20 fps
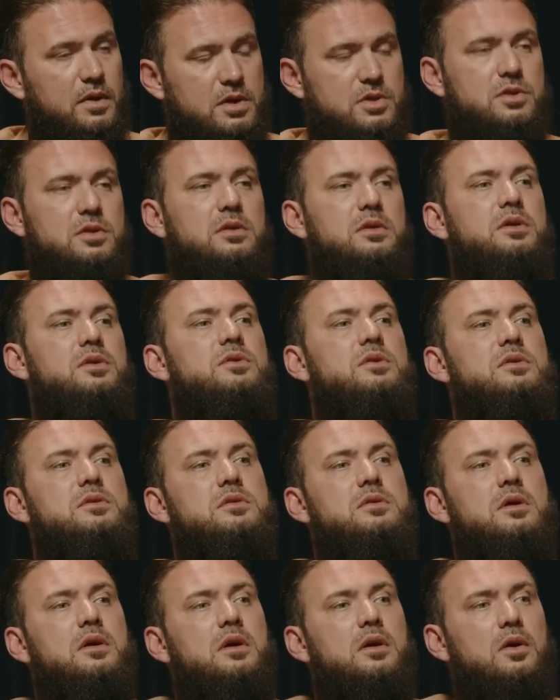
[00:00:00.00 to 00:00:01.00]
they should teach
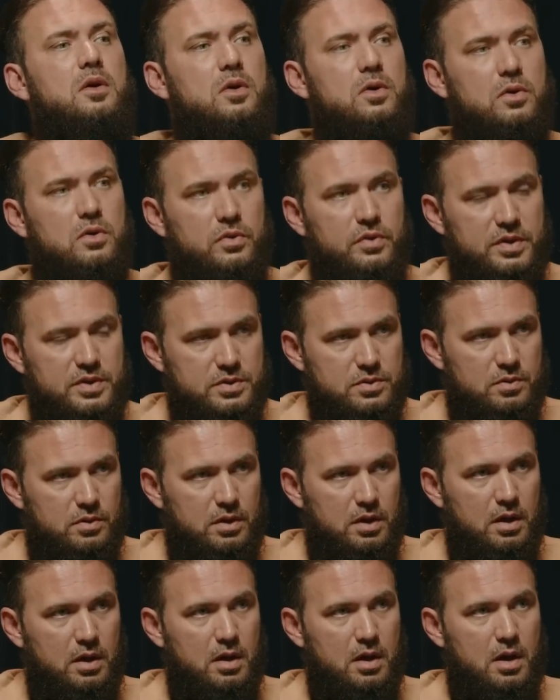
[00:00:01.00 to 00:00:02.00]
us all this,
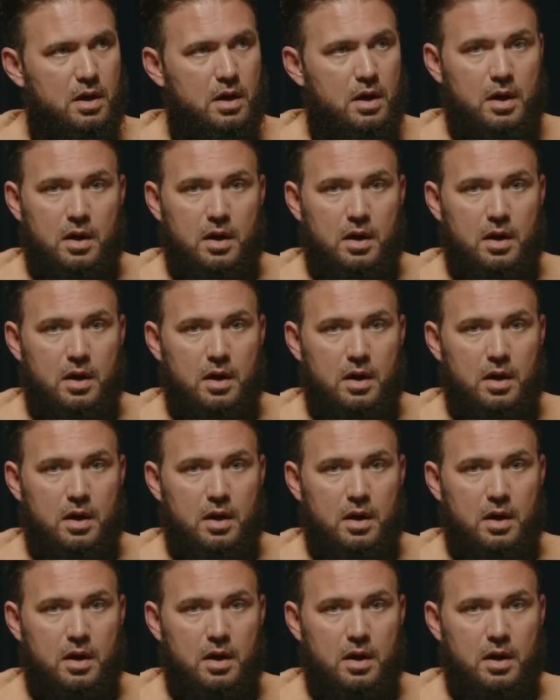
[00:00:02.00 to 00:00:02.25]
okay?